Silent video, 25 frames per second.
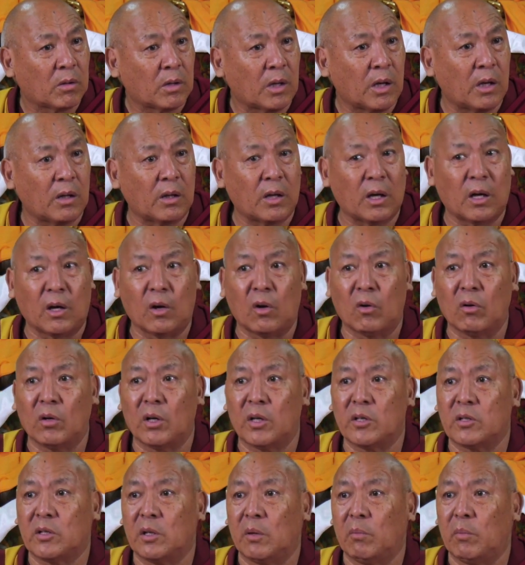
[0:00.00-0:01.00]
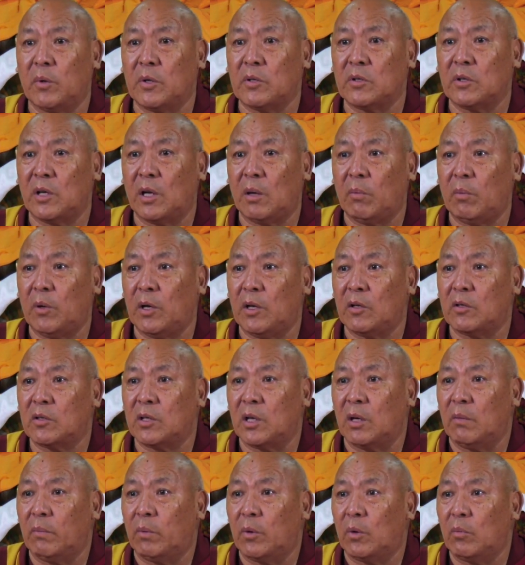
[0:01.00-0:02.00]
Can that long-lasting peace and happiness
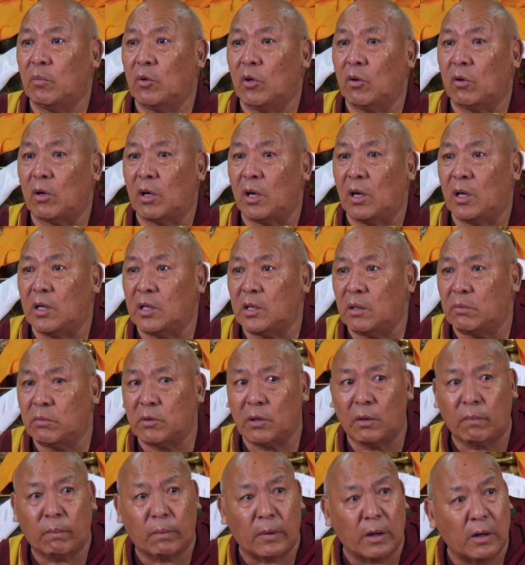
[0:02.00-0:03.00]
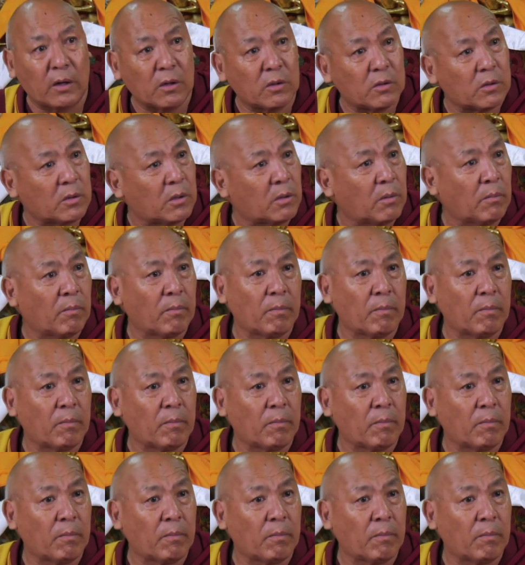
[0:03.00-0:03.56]
come from your relatives and friends?